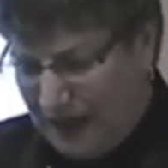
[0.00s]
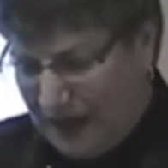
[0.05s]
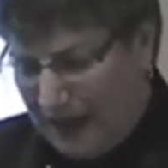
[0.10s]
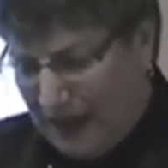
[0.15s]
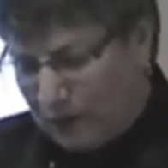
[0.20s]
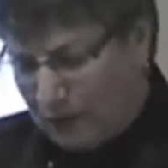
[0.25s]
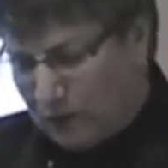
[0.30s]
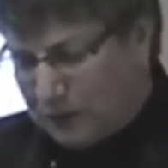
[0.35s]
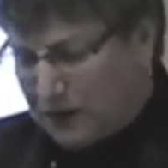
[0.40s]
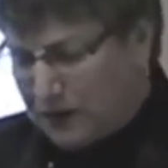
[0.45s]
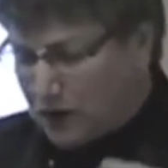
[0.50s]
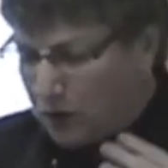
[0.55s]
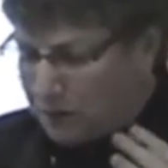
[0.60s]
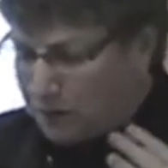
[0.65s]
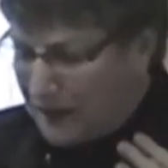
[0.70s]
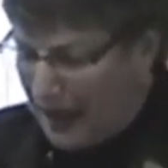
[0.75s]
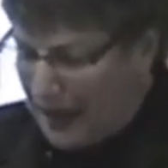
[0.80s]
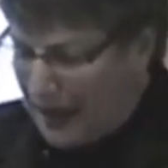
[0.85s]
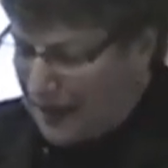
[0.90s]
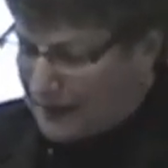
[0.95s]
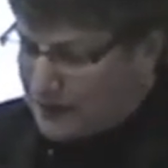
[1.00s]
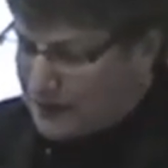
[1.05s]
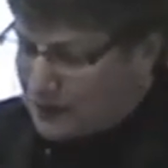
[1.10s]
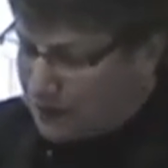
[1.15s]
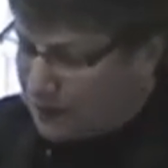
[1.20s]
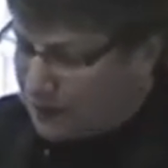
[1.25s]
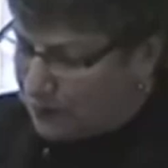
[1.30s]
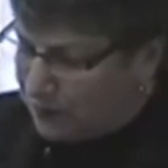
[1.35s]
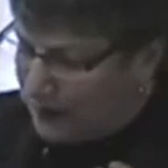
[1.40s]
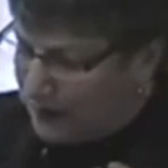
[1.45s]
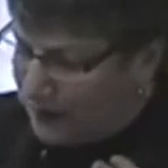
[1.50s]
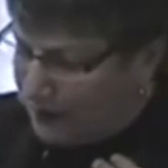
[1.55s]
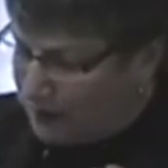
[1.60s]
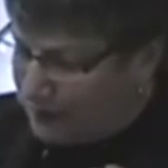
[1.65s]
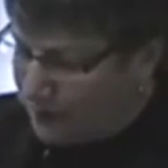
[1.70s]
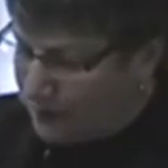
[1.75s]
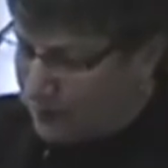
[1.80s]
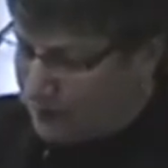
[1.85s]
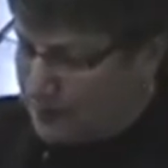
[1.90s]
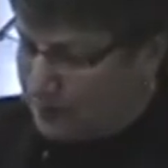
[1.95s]
And when we go back to the reading
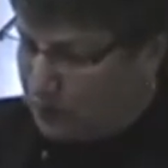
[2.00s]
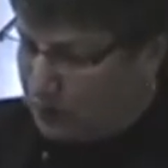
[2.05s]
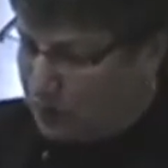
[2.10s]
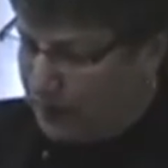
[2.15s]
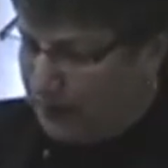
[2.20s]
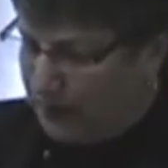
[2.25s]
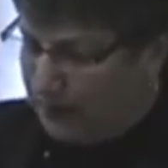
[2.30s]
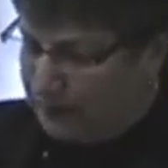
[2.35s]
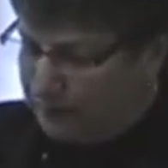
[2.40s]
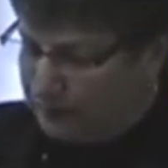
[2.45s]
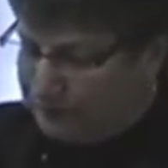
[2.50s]
from this morning,